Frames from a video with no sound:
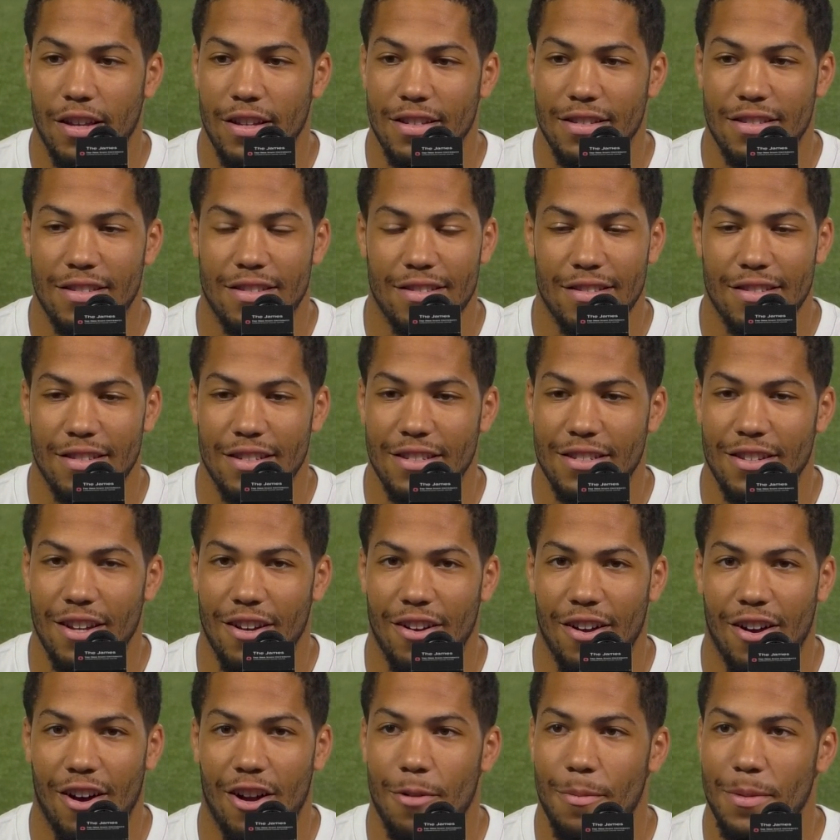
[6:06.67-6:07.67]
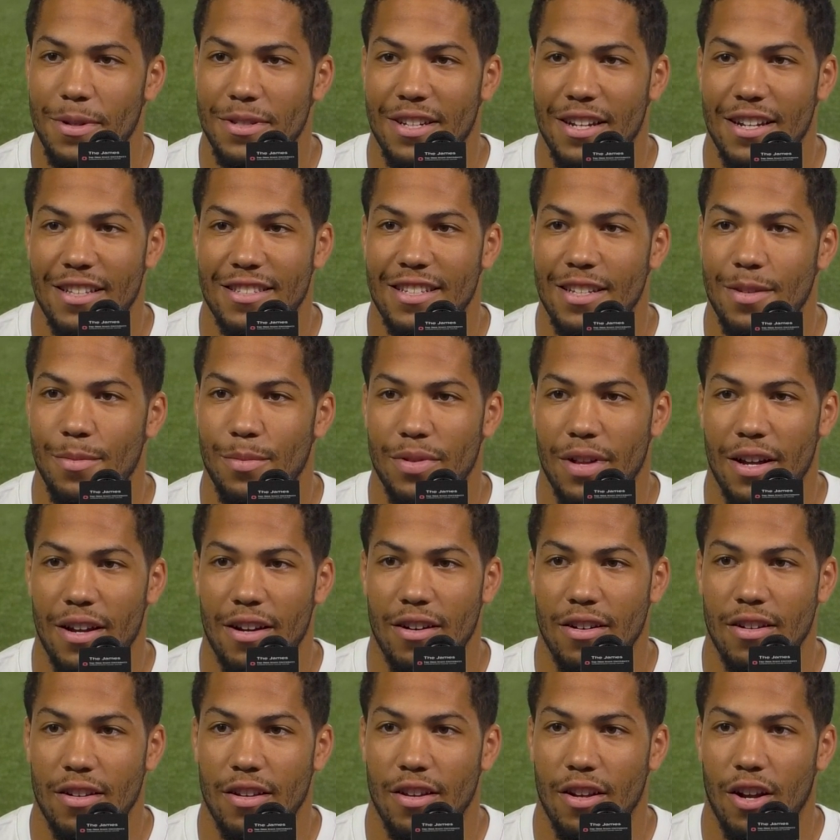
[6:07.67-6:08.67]
Yeah, he's 100% a team
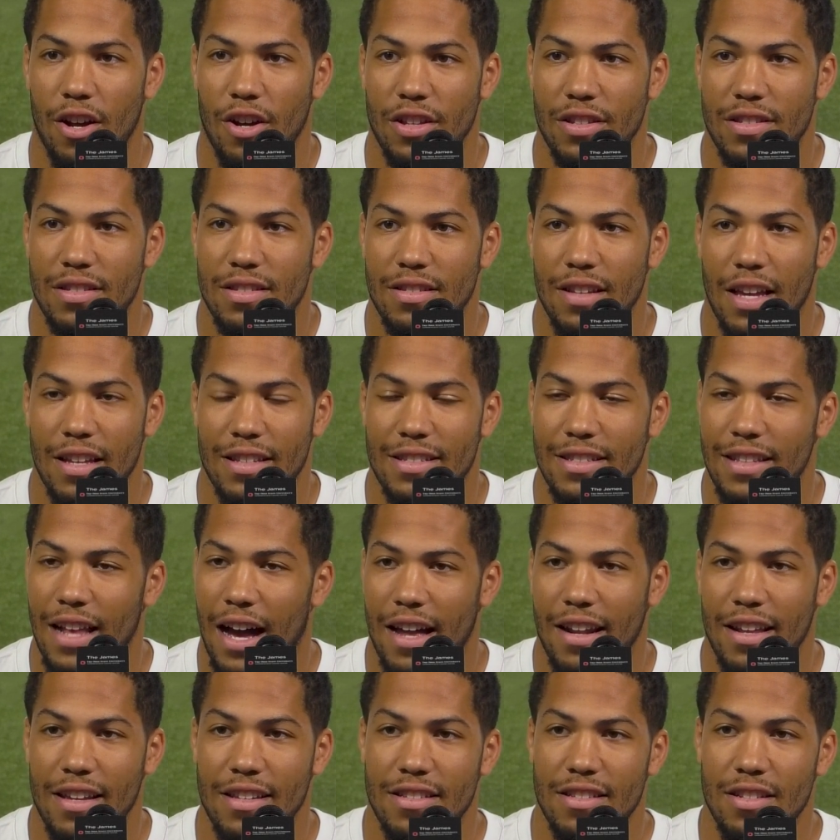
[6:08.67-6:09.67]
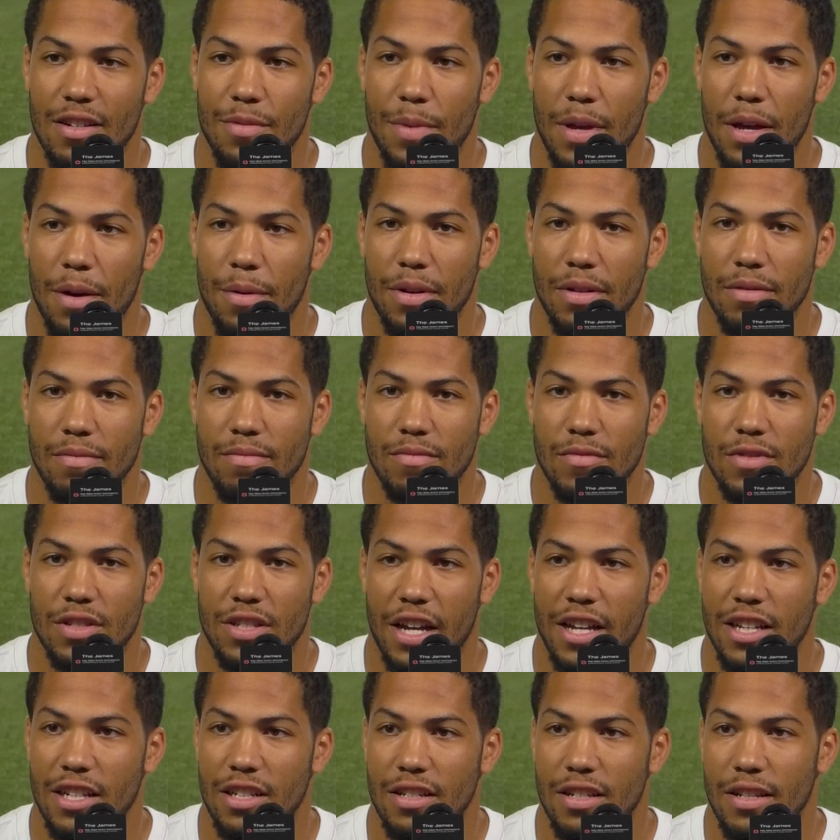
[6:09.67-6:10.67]
player. You know, it's not easy to be able
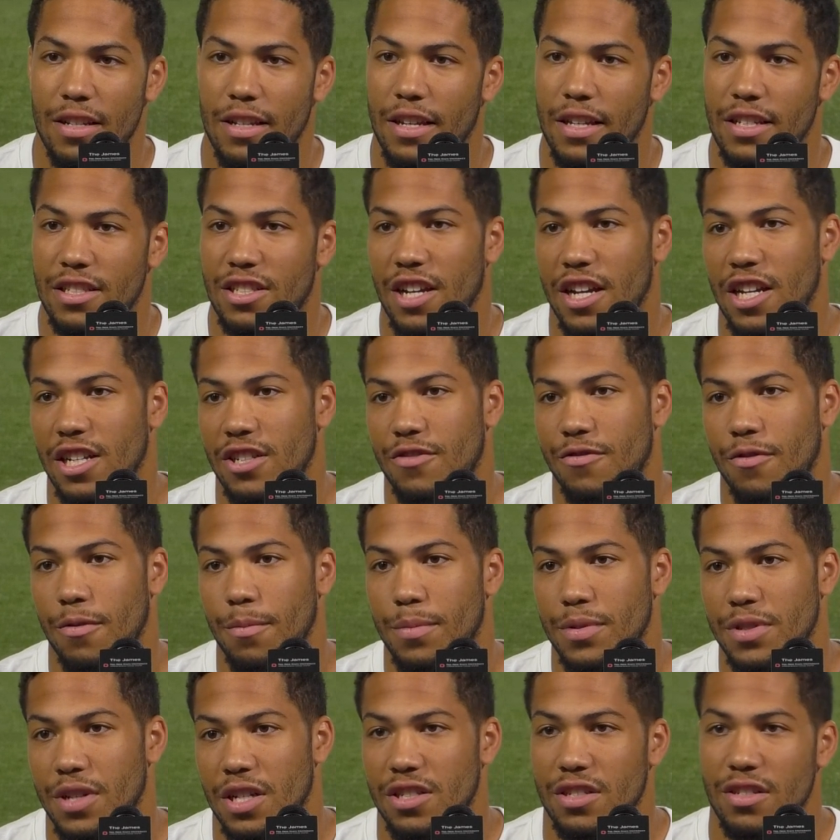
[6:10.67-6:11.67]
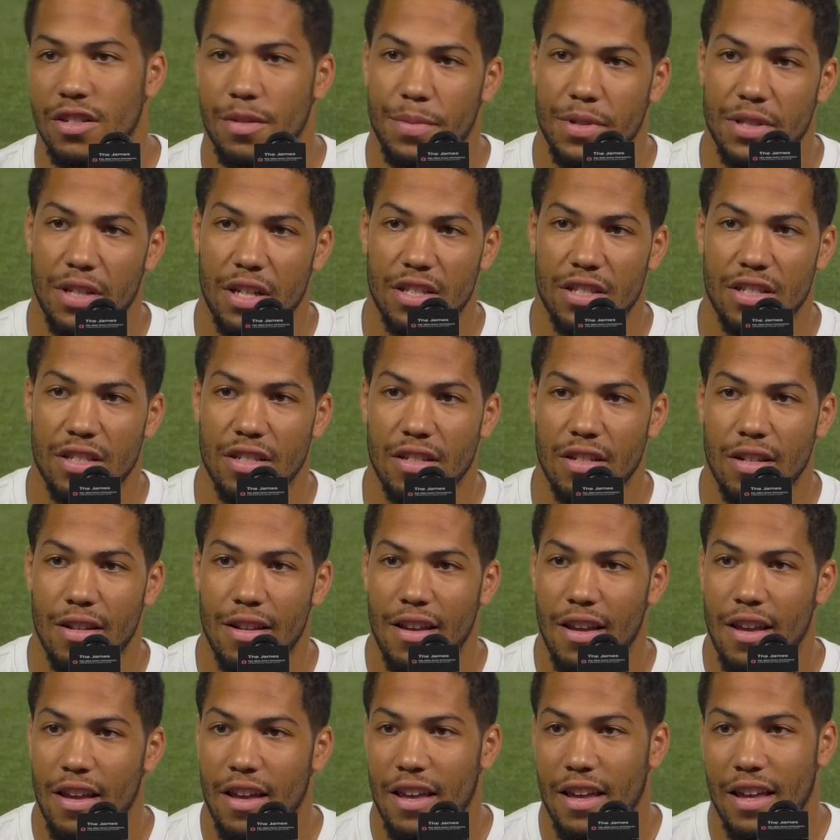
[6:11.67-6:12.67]
to get changed from position to position,
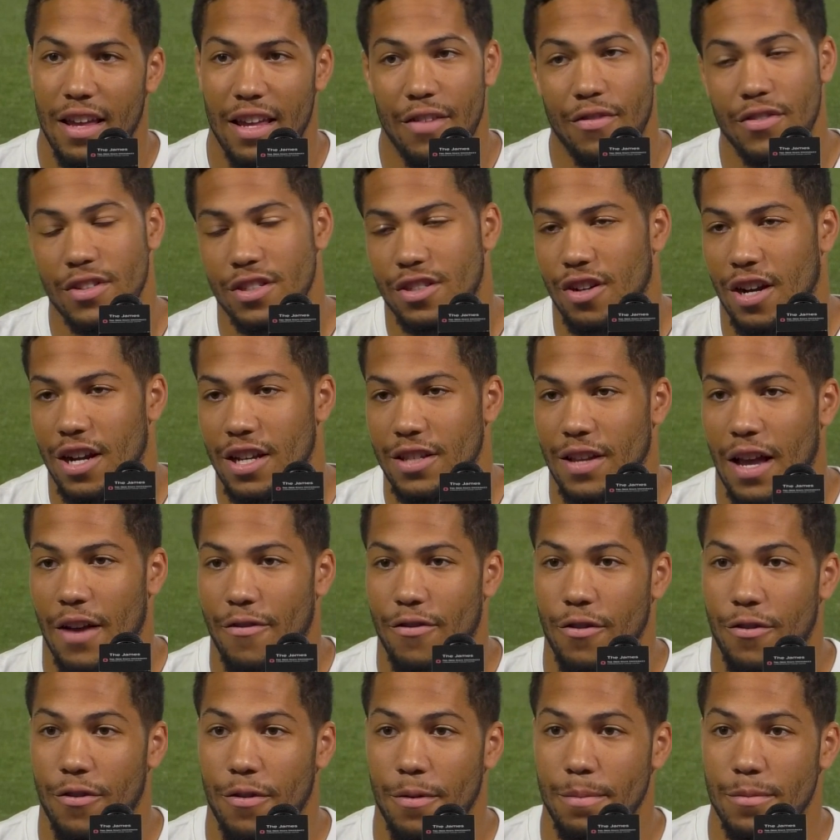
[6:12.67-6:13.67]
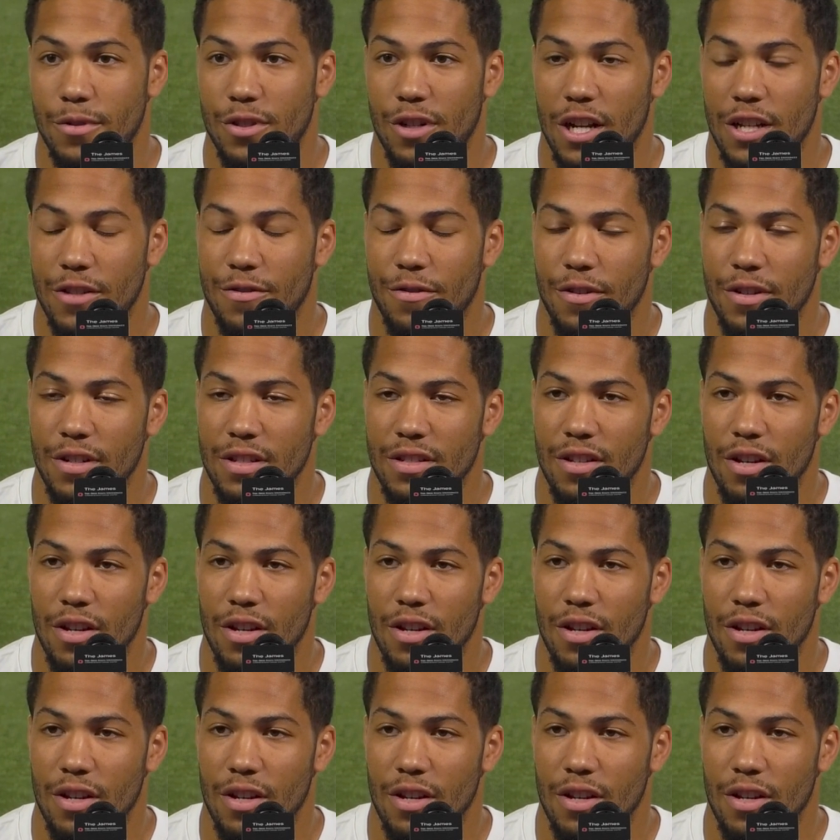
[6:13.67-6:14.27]
even transferring.